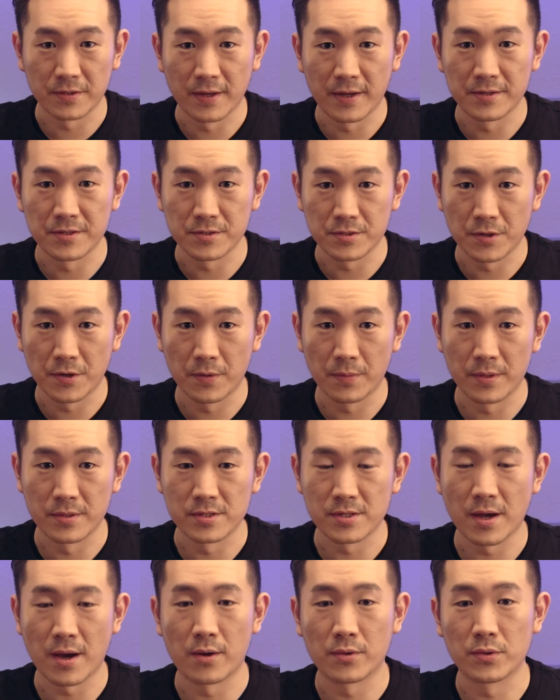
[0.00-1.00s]
that
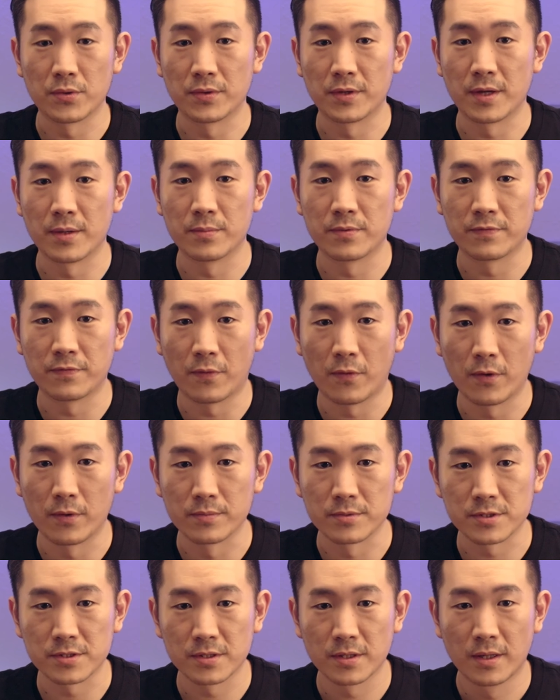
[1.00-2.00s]
determines how your game
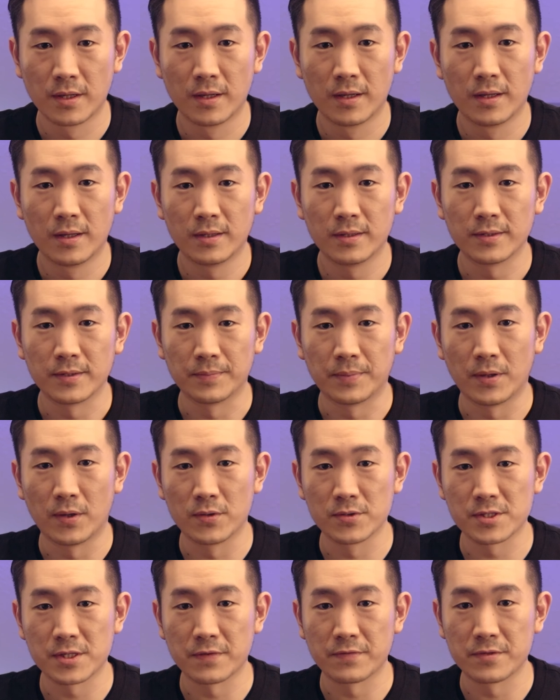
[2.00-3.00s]
performs. The
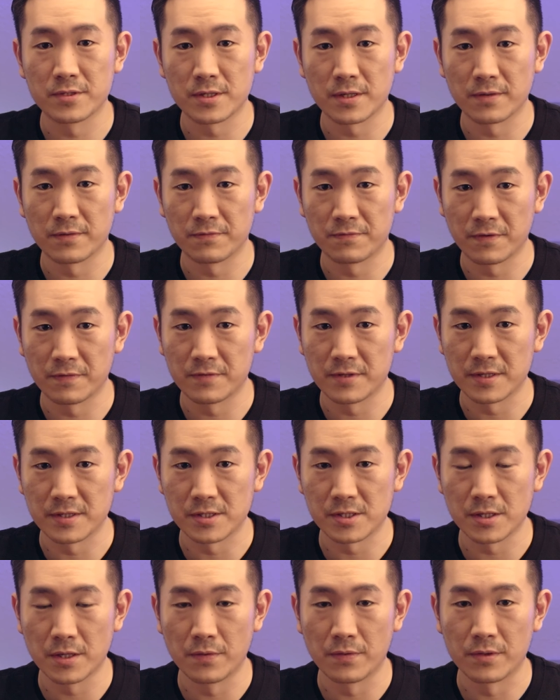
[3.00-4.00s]
Pulse 1715
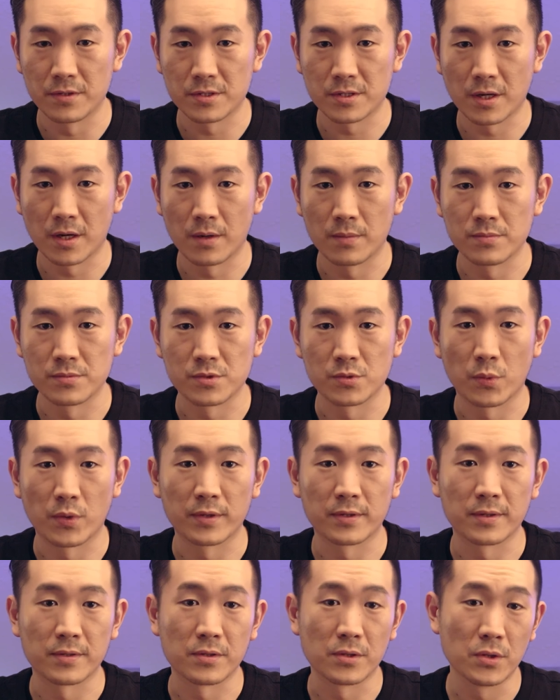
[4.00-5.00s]
series comes
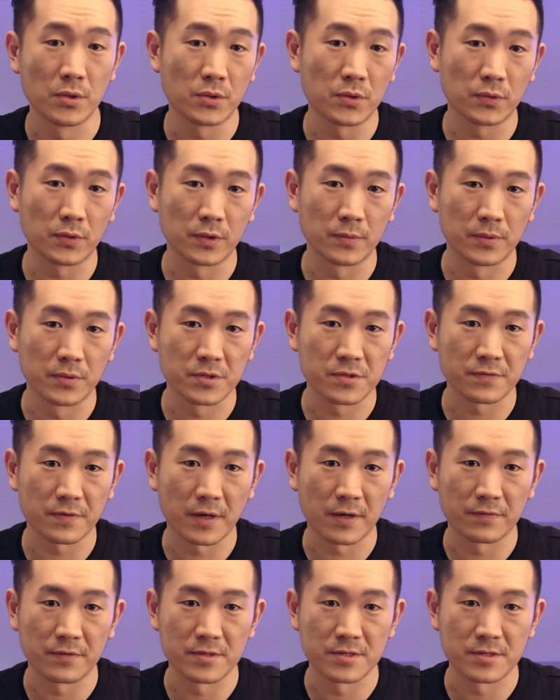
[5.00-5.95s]
with a new Cooler Boost 5